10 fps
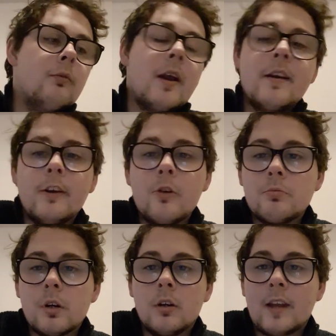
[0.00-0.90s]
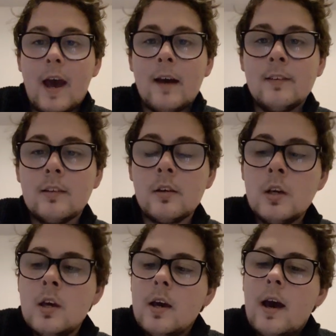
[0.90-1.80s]
radio broadcast,
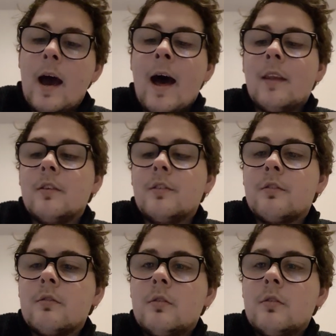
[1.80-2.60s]
and